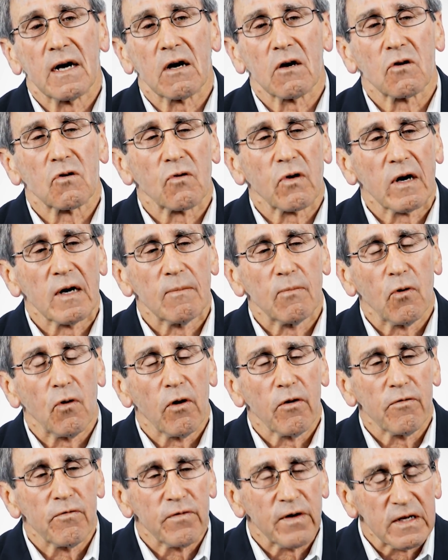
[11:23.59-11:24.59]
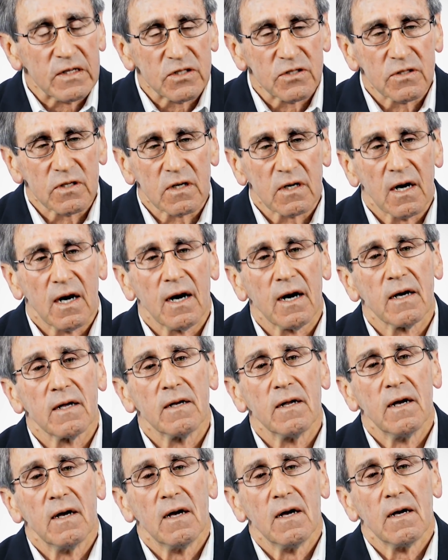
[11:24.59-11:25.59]
our incredible offense to God,
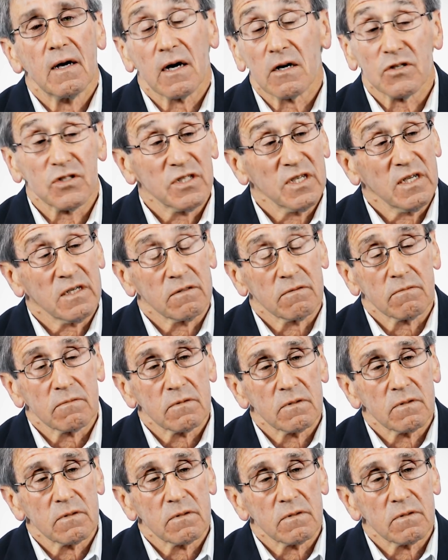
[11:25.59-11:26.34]
our sin.